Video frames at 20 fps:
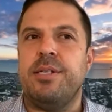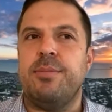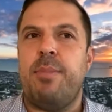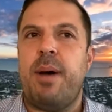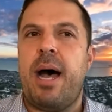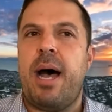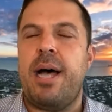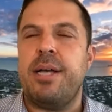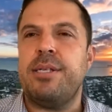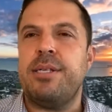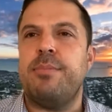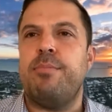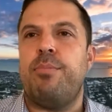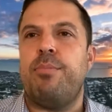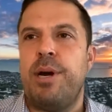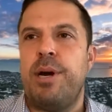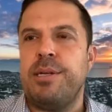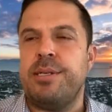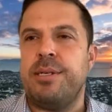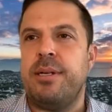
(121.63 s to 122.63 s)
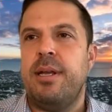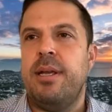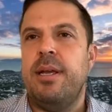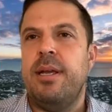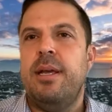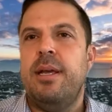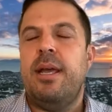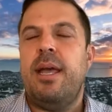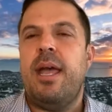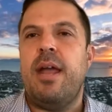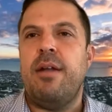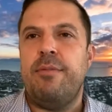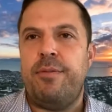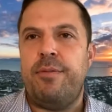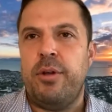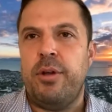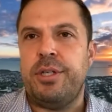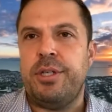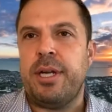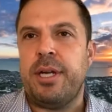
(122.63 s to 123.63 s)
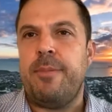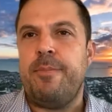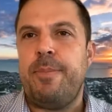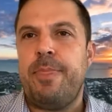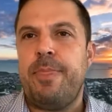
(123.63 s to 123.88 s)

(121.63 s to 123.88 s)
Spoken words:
past, present and future.